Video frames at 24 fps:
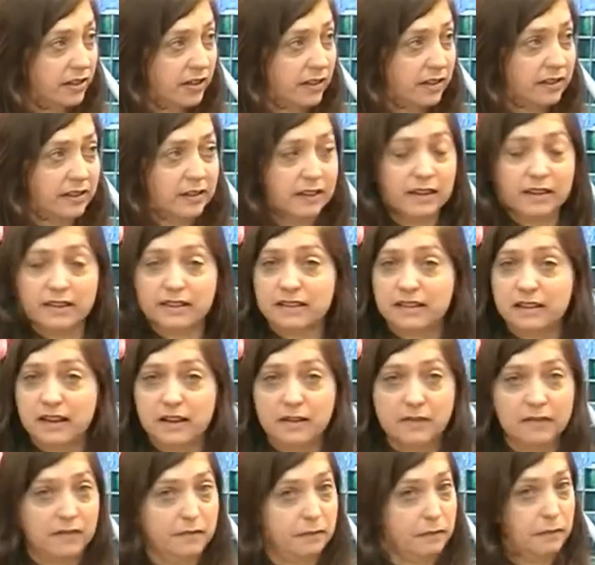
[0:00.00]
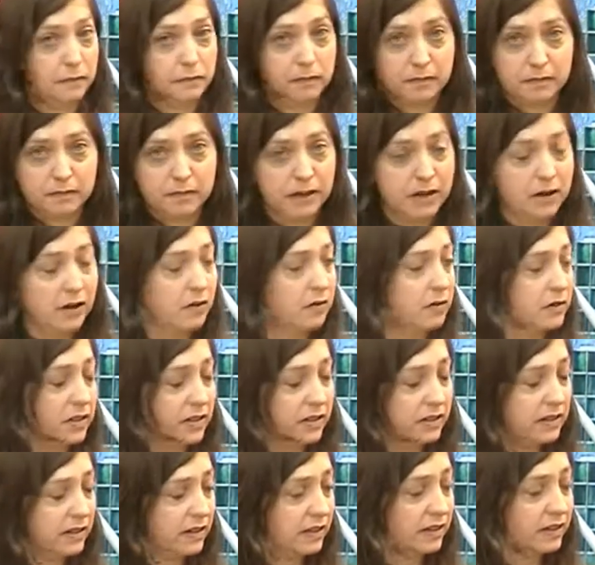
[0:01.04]
It's, okay. it's uh, you know,
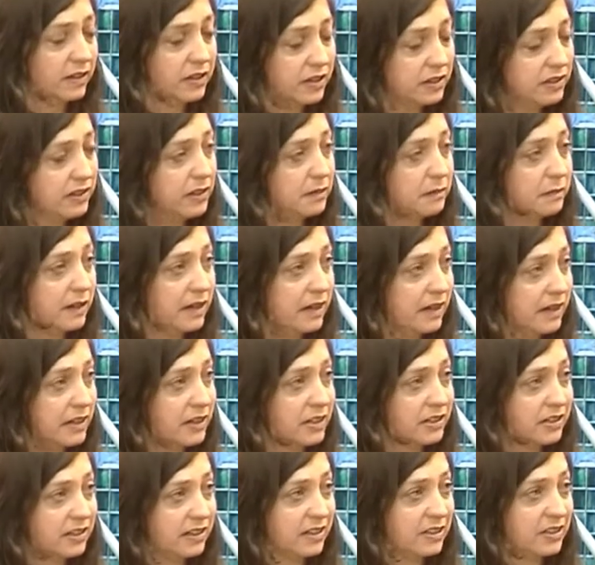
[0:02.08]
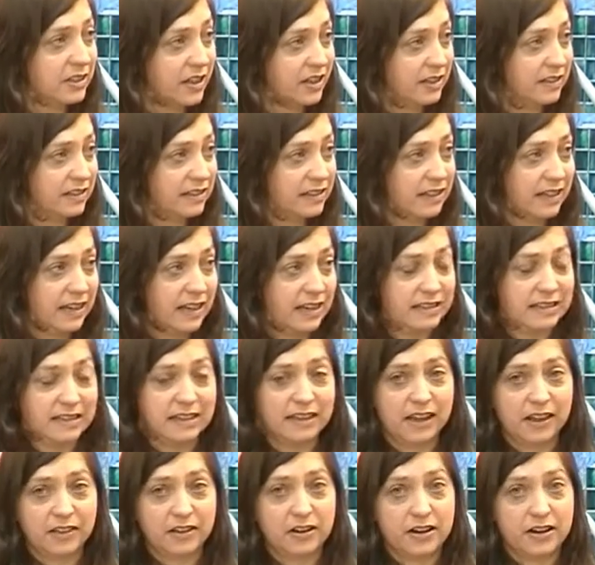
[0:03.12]
just a, just a meeting, just a chance to get together.